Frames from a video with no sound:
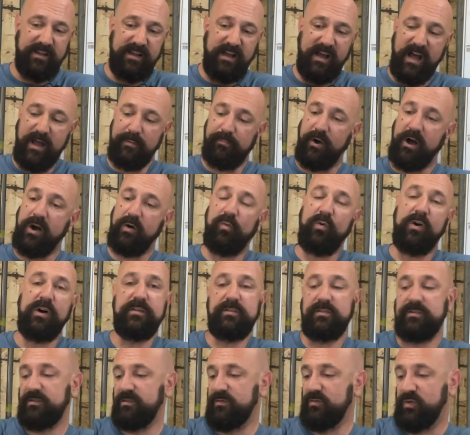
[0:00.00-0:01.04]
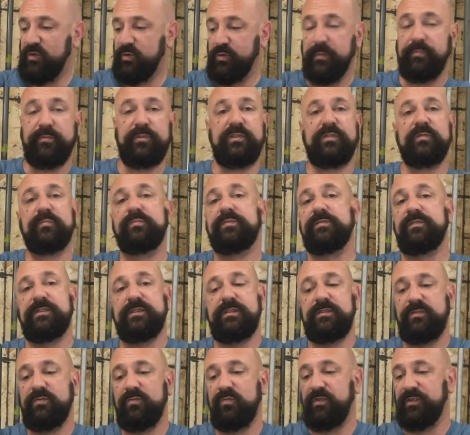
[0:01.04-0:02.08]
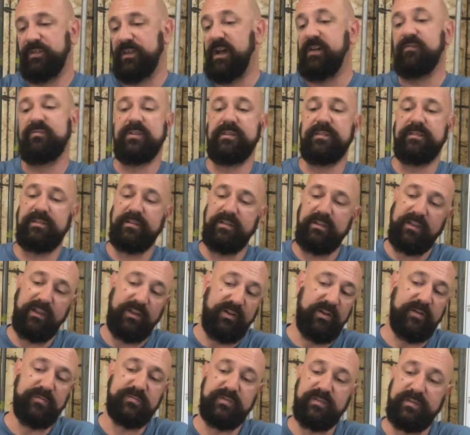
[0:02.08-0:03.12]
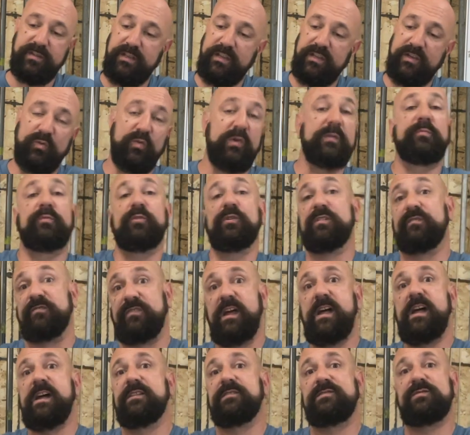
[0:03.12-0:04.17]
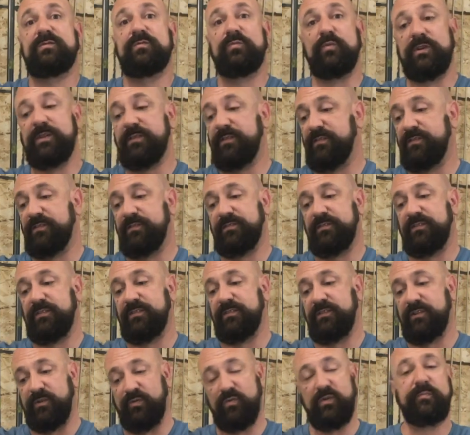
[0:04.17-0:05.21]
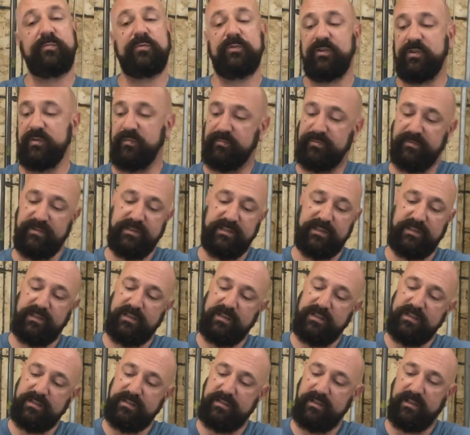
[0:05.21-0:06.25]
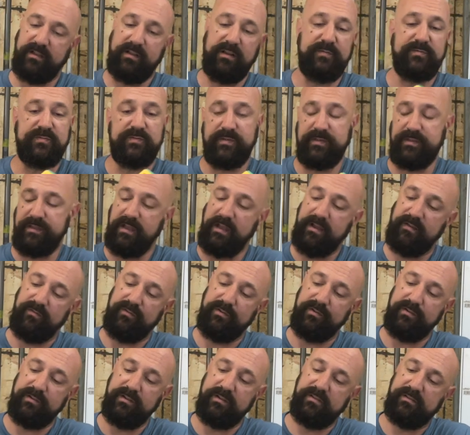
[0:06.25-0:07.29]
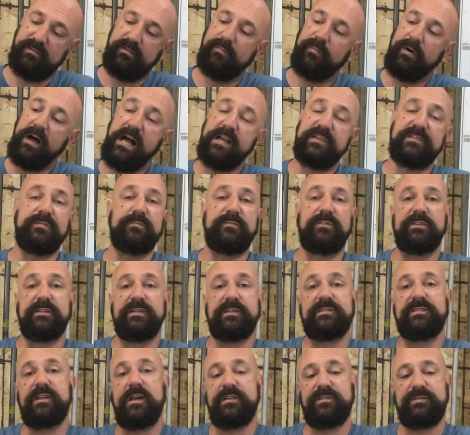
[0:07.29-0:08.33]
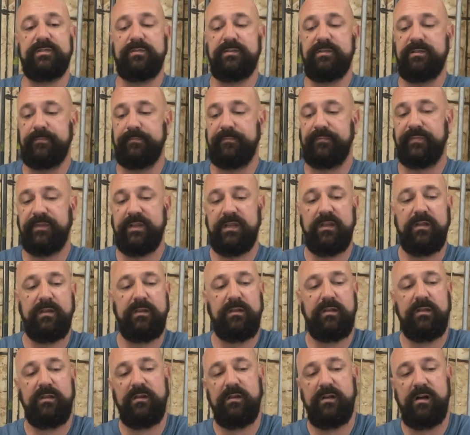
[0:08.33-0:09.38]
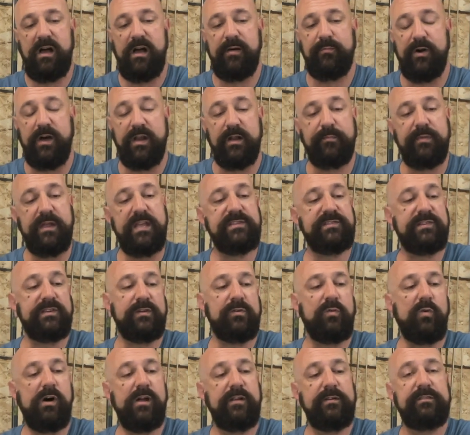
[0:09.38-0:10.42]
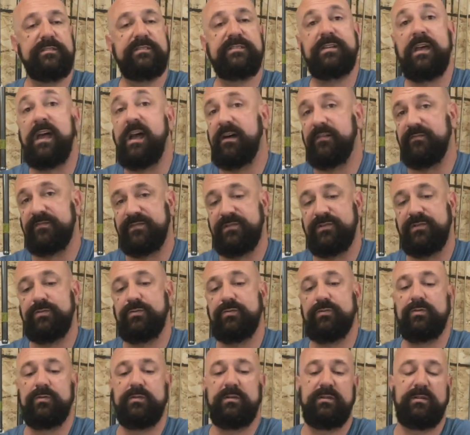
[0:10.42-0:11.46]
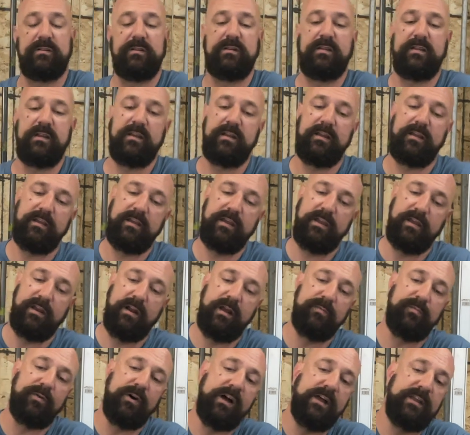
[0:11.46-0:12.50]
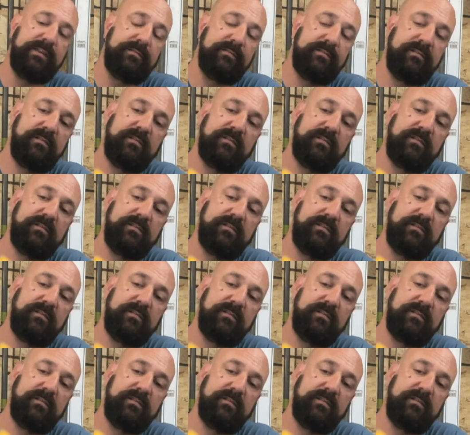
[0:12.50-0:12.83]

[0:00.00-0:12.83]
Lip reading: I bought one gripper complete with everything. It comes with the gripper advanced with the gripper complete kit that comes with every possible accessory. I bought a basic one to have two, and I bought